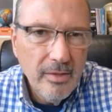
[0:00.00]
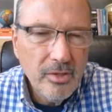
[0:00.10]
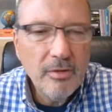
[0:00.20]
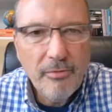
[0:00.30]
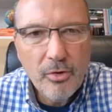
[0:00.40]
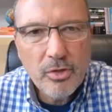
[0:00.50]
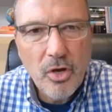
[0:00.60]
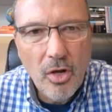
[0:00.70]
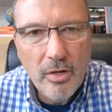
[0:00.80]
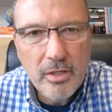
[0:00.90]
So the first
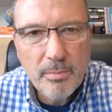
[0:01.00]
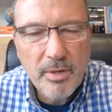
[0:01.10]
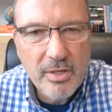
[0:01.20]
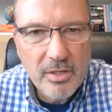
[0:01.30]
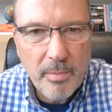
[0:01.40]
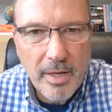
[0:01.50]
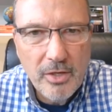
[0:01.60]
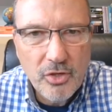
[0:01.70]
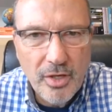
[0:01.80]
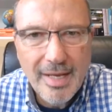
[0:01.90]
call is
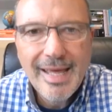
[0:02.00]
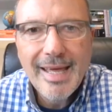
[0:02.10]
participation.